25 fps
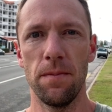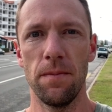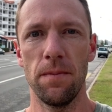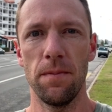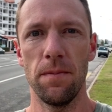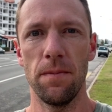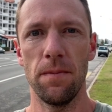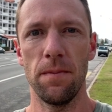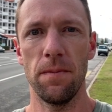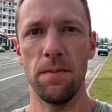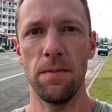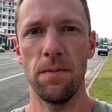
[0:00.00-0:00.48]
we can
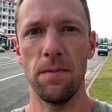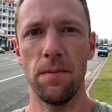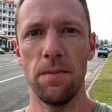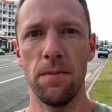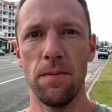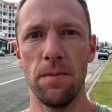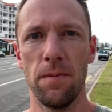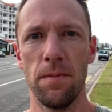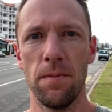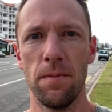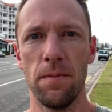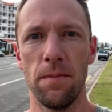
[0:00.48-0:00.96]
see that there is
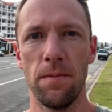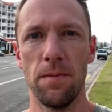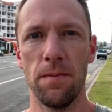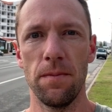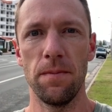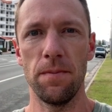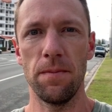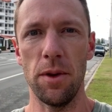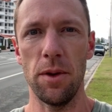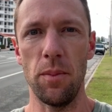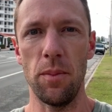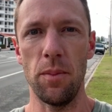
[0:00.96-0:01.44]
still
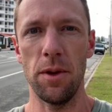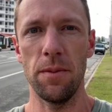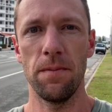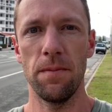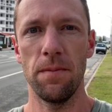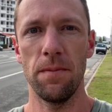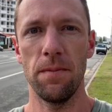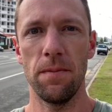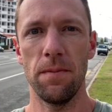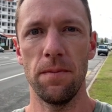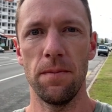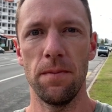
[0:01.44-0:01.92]
some noise
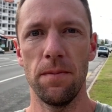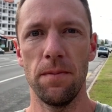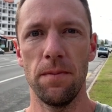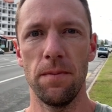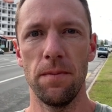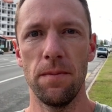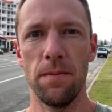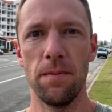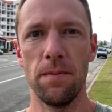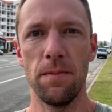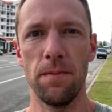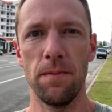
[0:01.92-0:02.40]
happening,
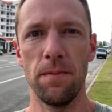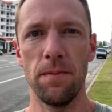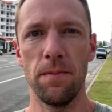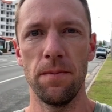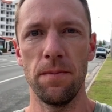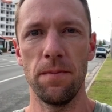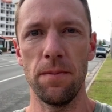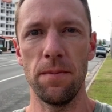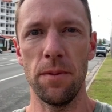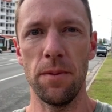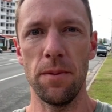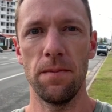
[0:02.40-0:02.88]

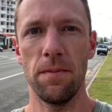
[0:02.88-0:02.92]
whereas